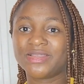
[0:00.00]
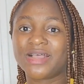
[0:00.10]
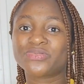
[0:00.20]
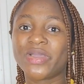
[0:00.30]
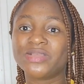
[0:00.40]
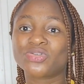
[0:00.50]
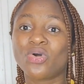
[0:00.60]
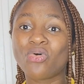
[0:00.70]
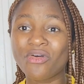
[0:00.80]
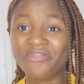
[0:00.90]
That's why it's
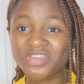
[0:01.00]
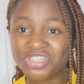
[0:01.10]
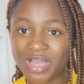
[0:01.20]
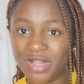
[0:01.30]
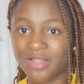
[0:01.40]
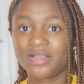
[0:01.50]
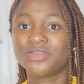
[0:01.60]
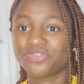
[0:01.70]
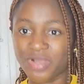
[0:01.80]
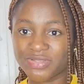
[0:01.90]
called official
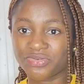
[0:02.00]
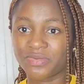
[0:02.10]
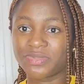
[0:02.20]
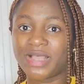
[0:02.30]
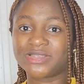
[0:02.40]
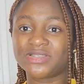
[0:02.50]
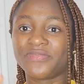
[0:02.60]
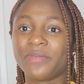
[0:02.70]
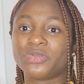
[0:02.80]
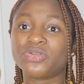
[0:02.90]
transcript. That's the
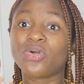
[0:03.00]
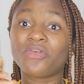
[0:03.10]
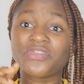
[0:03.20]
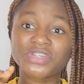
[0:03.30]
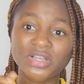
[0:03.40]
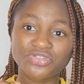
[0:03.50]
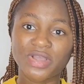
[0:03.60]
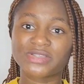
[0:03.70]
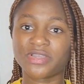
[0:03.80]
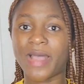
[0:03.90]
difference between official
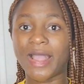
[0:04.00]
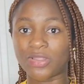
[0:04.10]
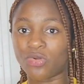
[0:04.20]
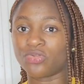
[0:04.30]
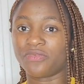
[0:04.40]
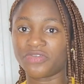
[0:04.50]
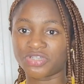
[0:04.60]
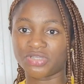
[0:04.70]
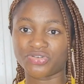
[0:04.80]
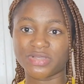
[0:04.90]
transcript and
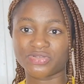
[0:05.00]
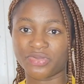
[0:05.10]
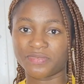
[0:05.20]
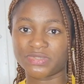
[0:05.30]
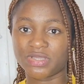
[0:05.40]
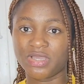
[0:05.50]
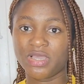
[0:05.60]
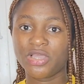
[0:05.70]
unofficial transcripts.